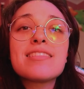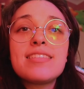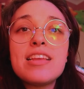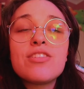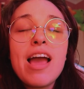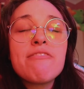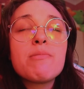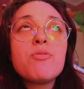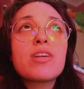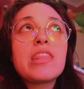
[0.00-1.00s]
as I said, you have
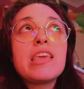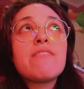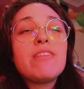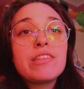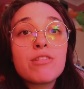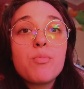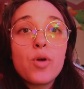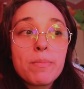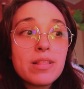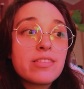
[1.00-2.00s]
to book the visa
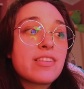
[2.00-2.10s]
appointment.